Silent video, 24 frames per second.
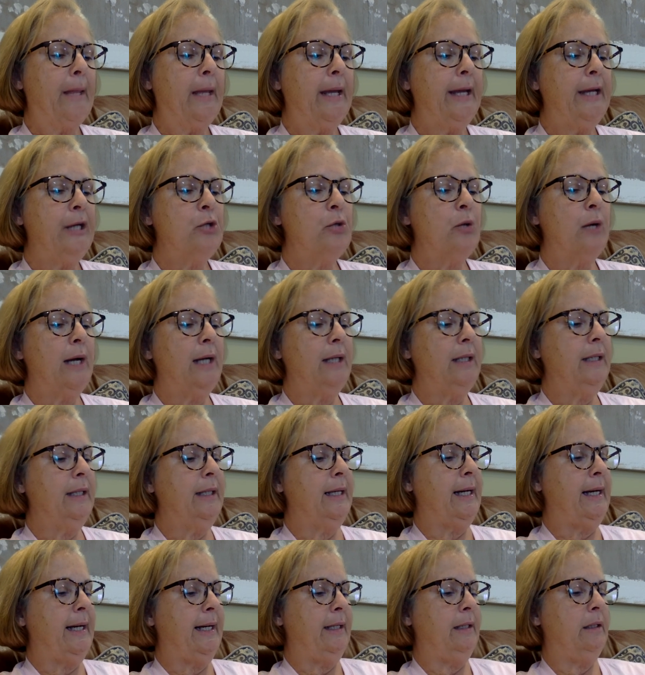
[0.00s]
He tried the
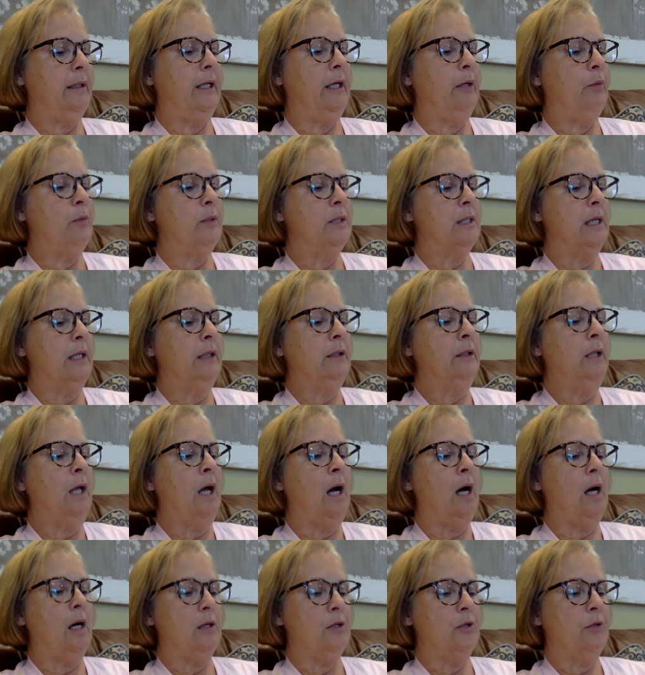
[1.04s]
gate, it was
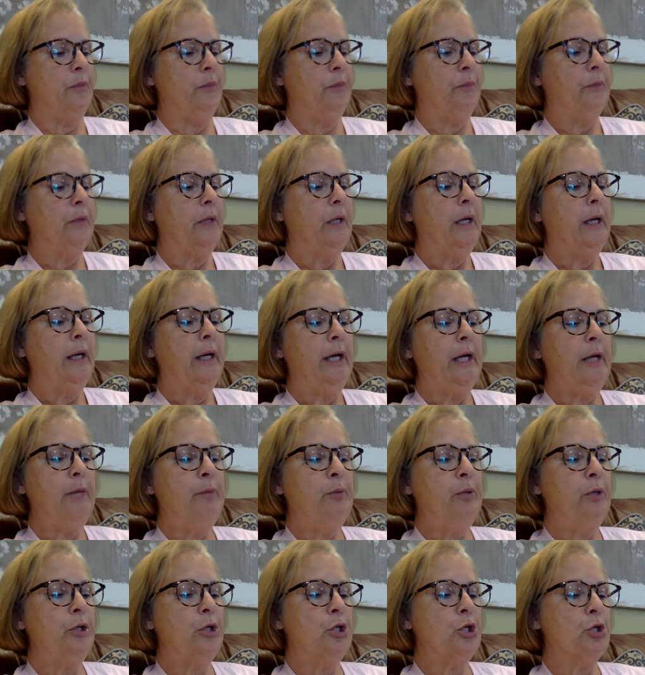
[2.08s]
unlocked. He
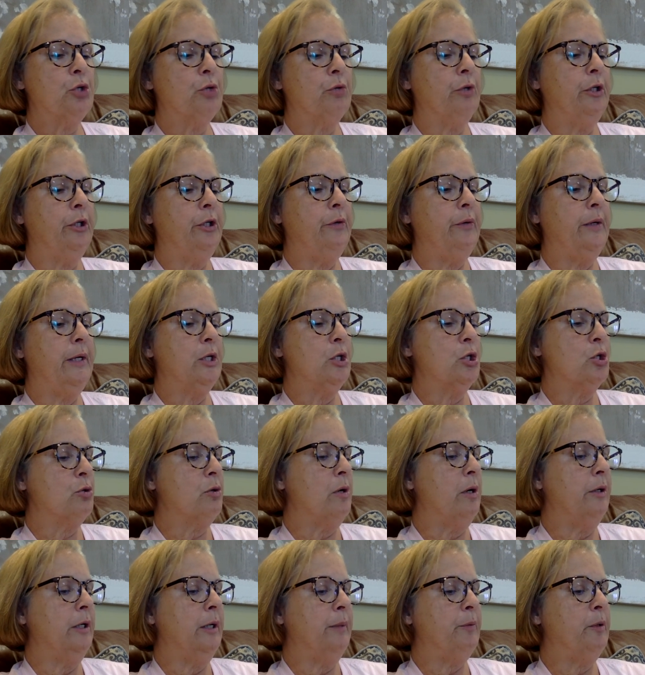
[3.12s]
pushed through and
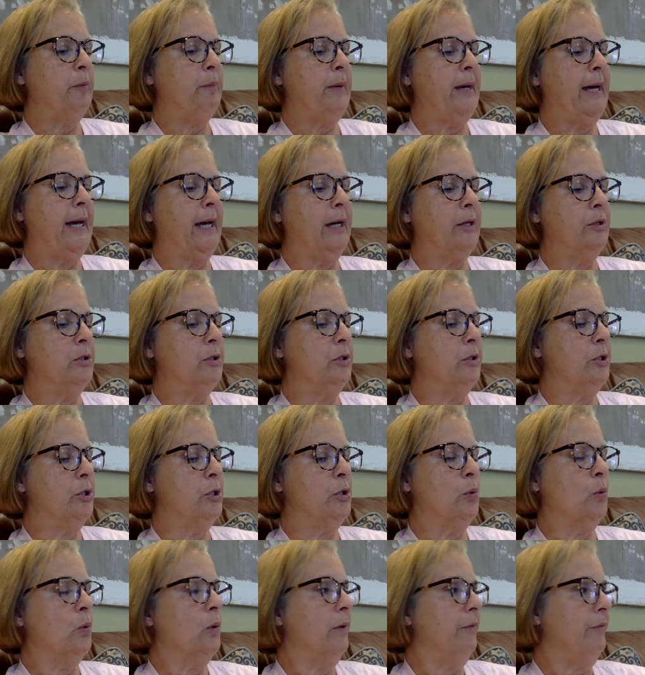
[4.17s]
strode up the path to the
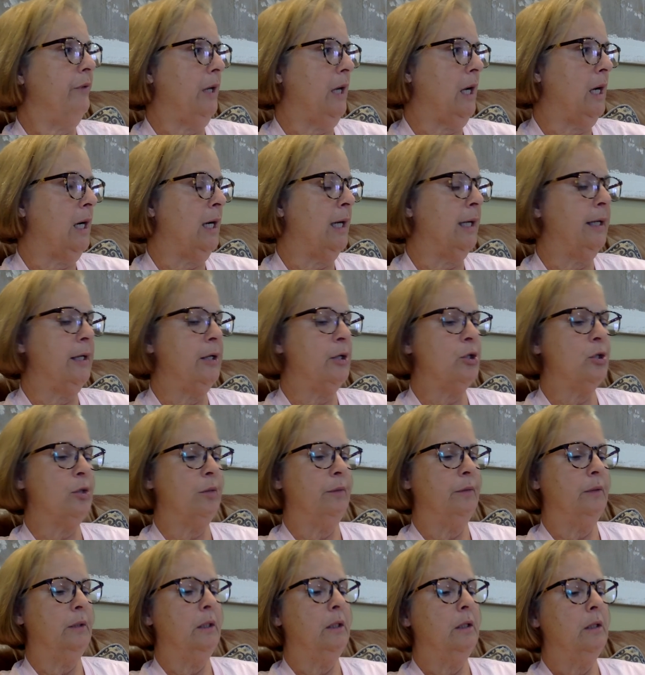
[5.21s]
door of the cottage.
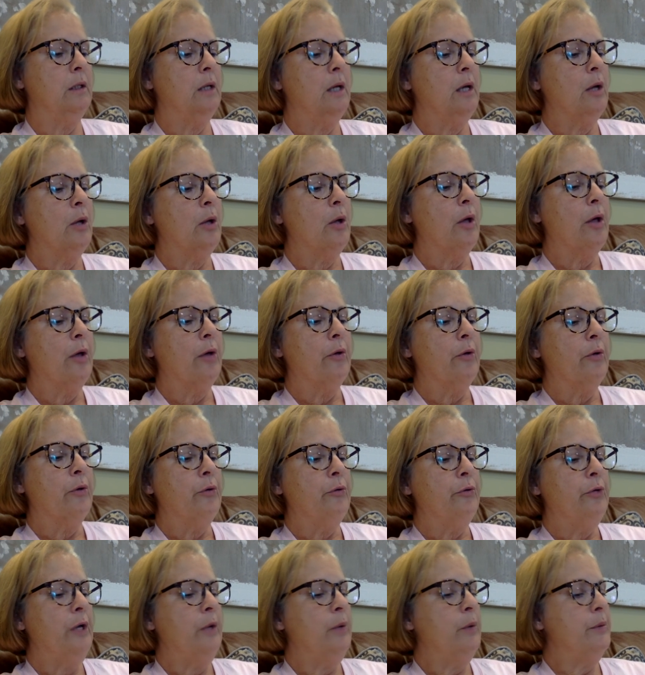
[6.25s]

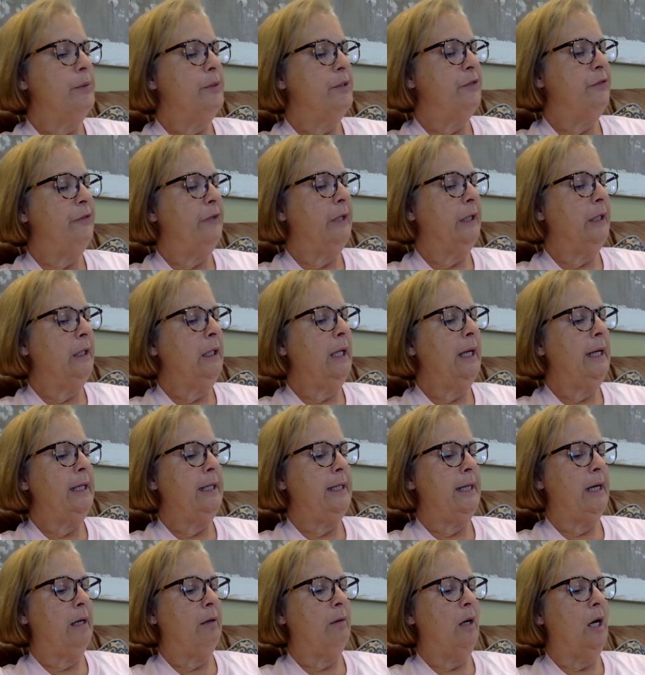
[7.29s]
Though it was very
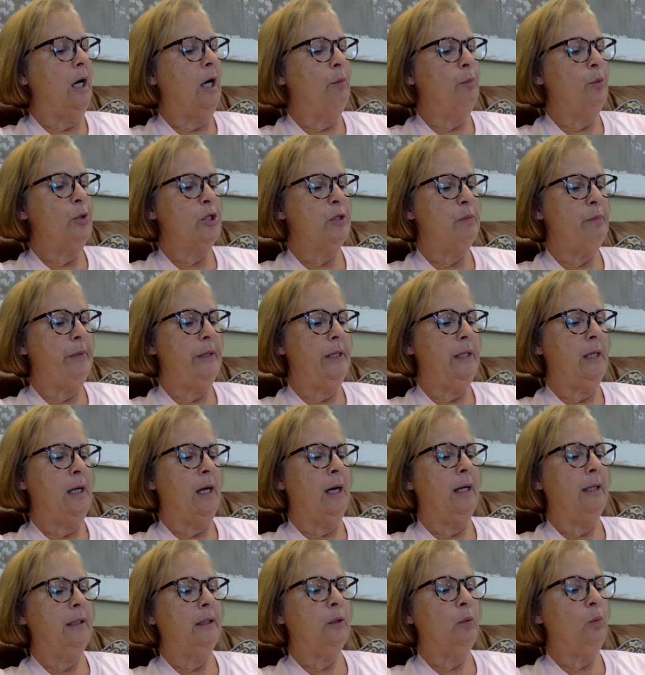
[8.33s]
late now, almost
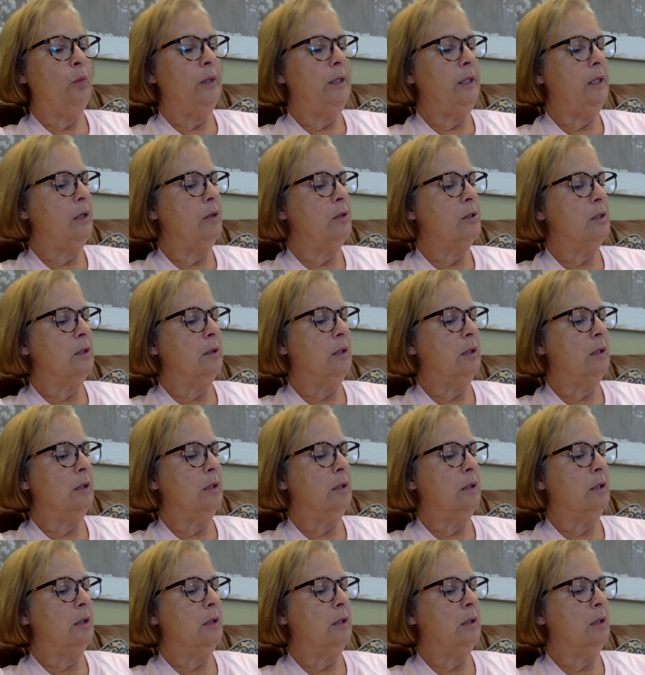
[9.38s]
midnight, the windows